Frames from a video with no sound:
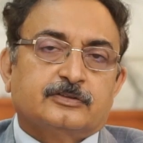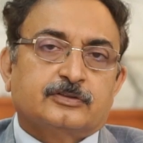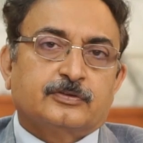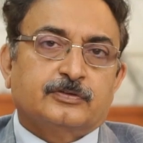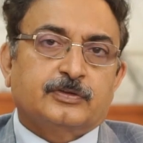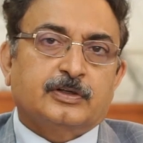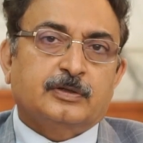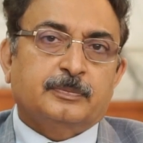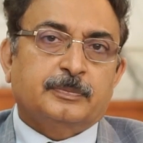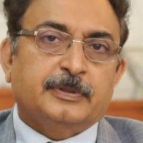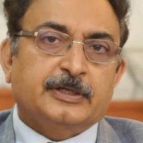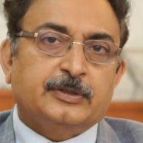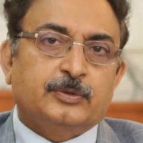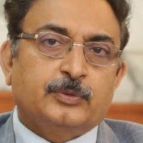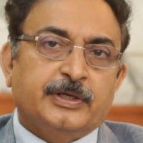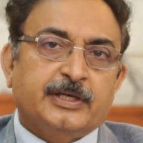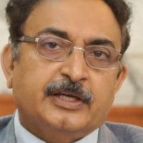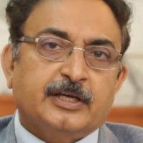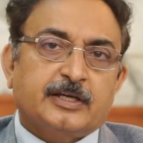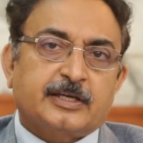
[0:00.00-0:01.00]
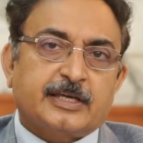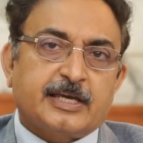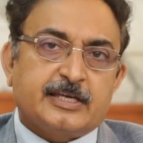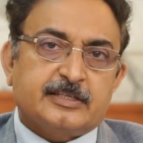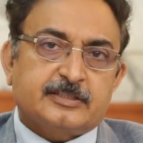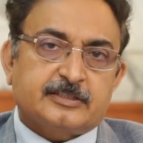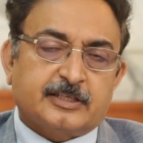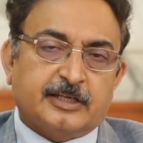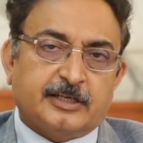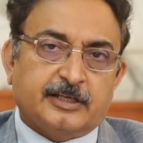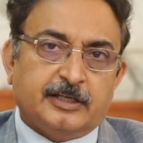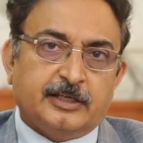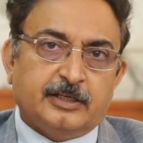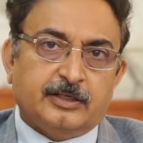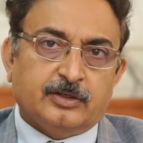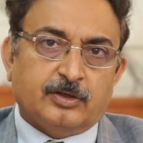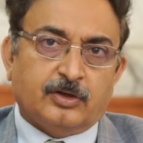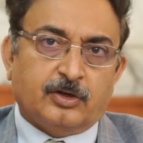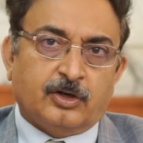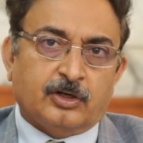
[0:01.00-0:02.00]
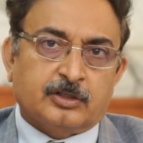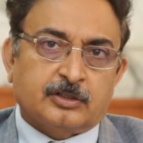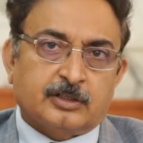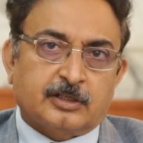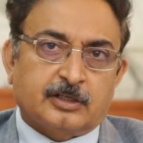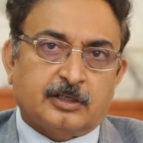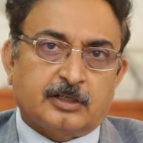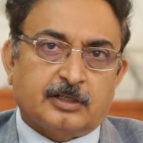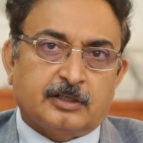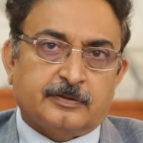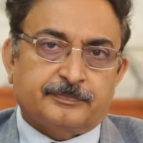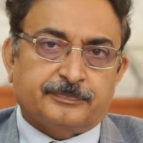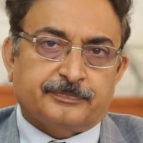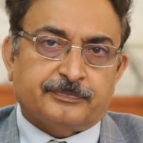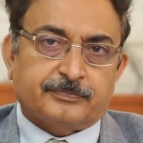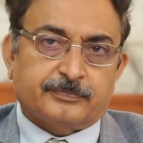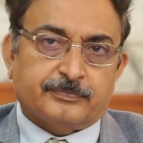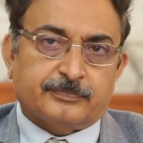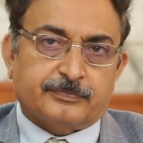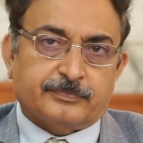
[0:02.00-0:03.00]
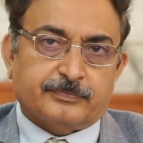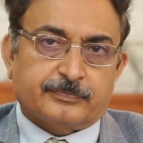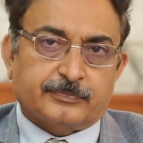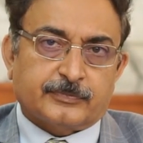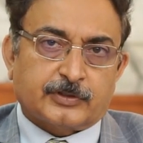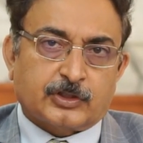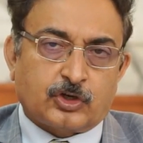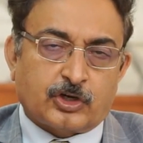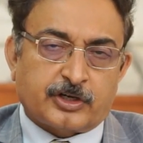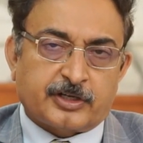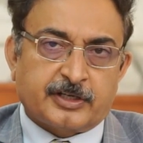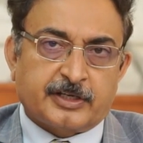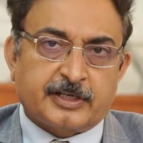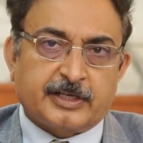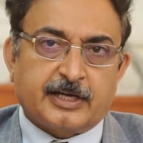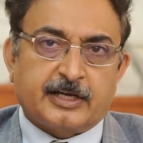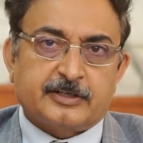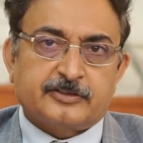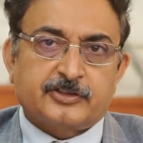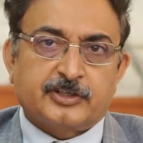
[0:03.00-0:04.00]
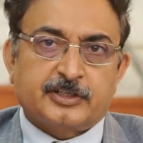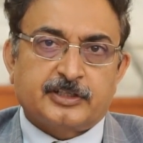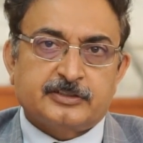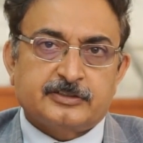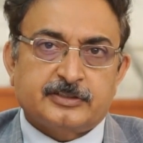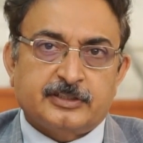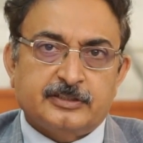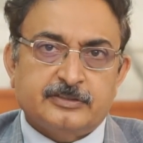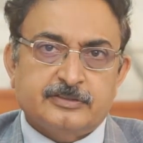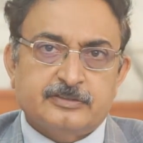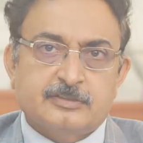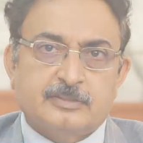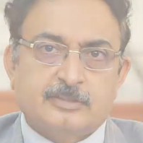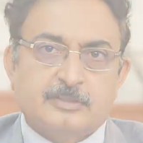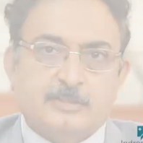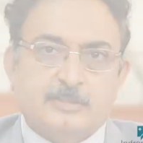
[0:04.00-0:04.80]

So we will be doing a case study on uh, coronary artery disease.